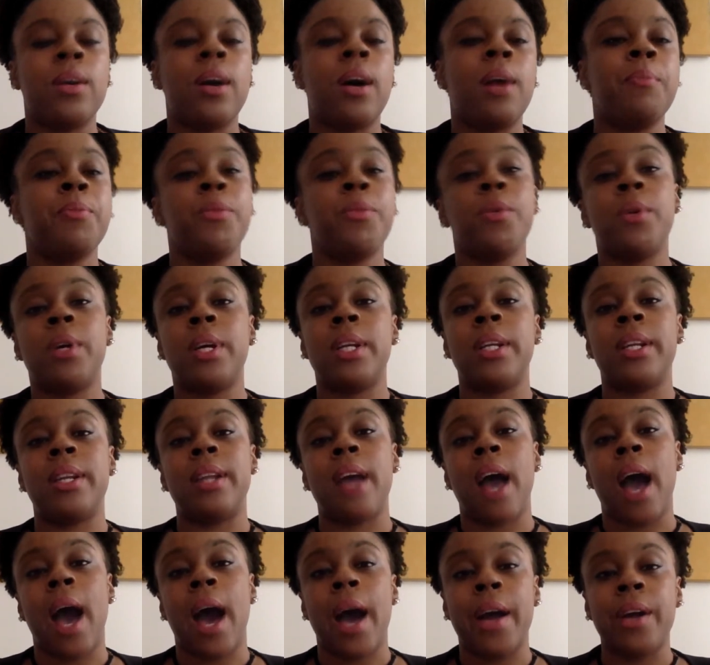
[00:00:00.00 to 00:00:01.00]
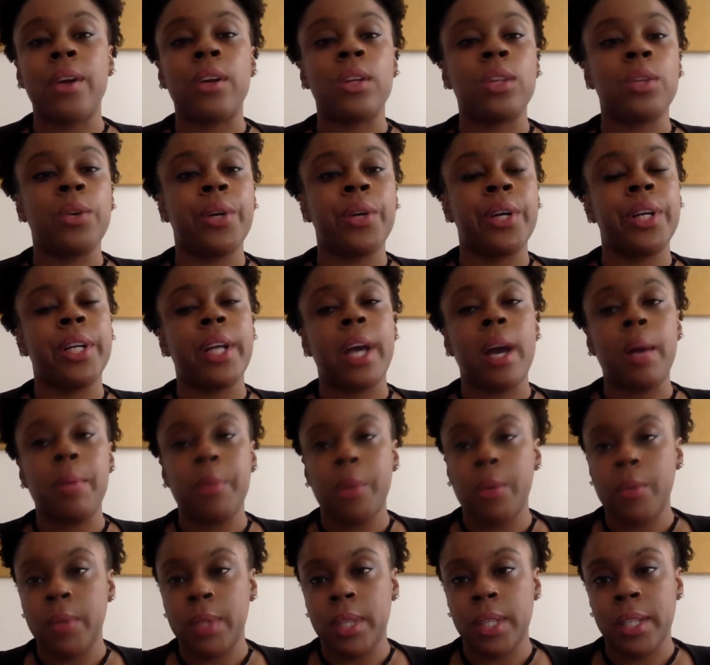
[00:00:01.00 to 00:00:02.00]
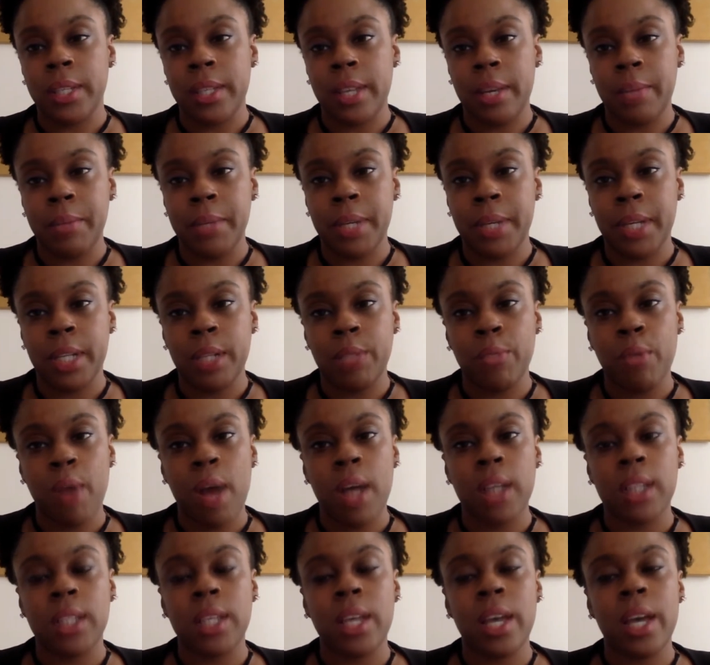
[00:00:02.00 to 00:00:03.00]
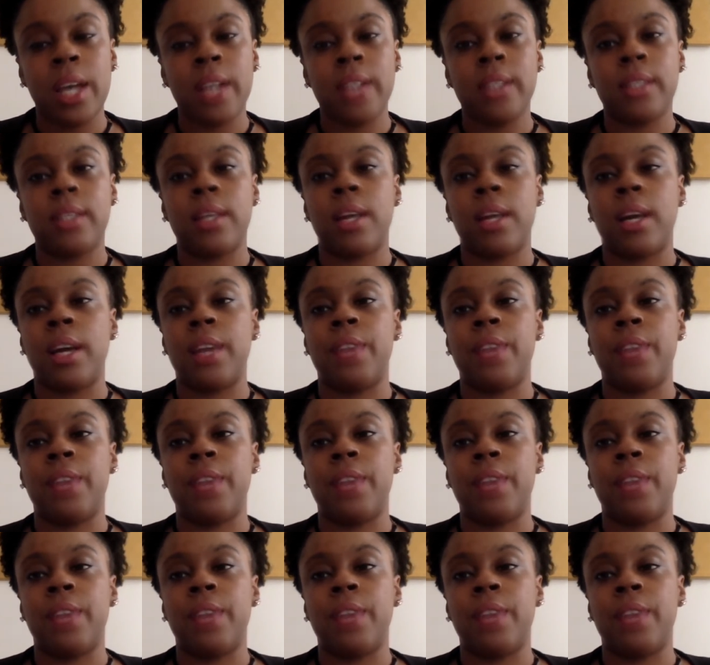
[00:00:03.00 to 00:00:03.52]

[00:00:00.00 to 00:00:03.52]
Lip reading: you can hire a lawyer to help you with this name change process.